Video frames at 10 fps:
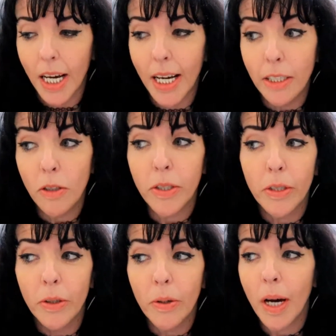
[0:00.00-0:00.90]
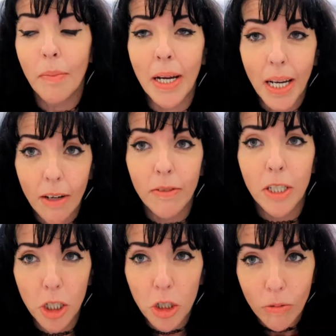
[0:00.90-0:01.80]
And also I might have a
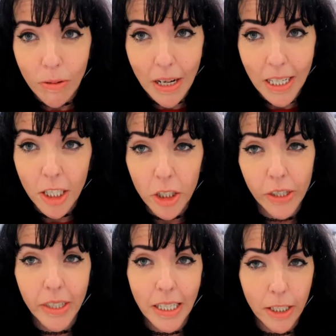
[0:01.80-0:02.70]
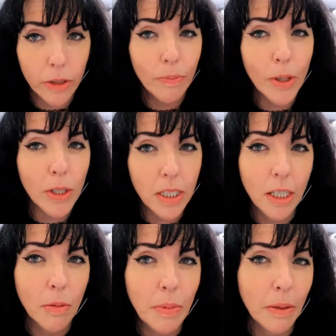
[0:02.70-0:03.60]
Stranger Things
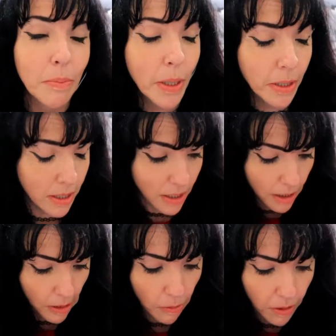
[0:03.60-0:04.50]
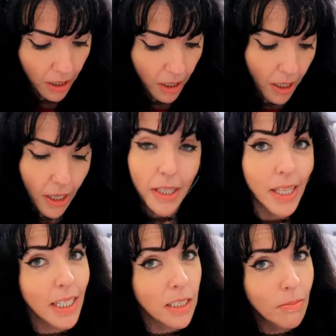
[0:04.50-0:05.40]
unboxing coming up. So
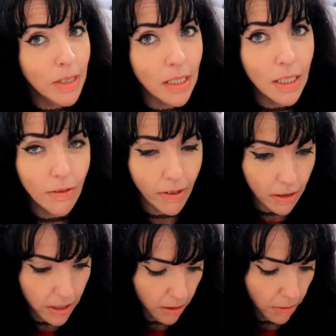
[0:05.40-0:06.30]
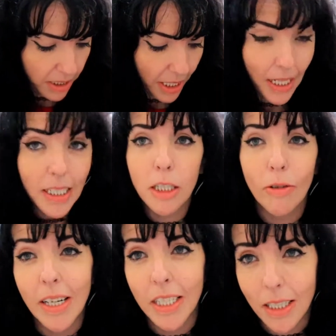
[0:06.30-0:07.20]
that's something to look forward to because I like
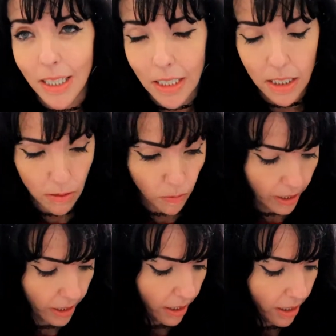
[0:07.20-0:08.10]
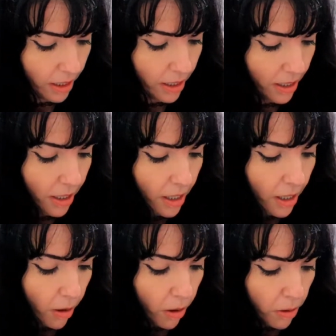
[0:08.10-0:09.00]
Stranger Things as well.
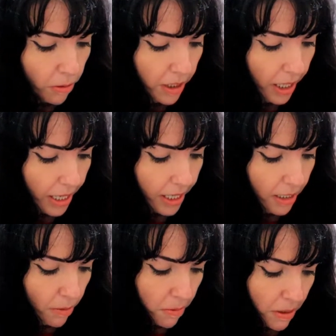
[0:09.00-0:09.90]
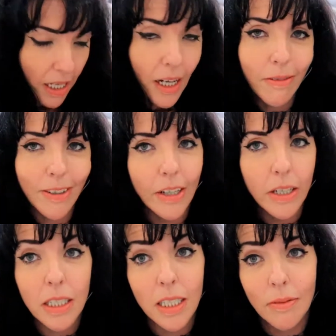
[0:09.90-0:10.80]
Okay, we have
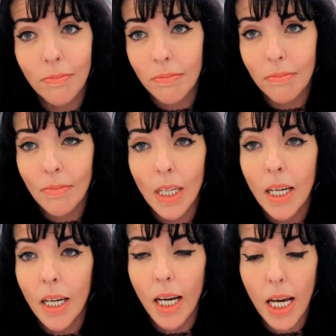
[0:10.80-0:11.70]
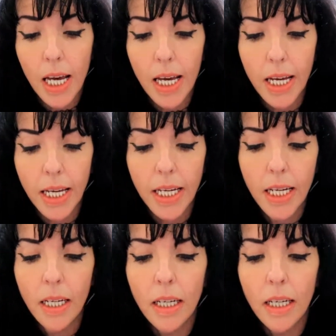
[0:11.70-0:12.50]
got a...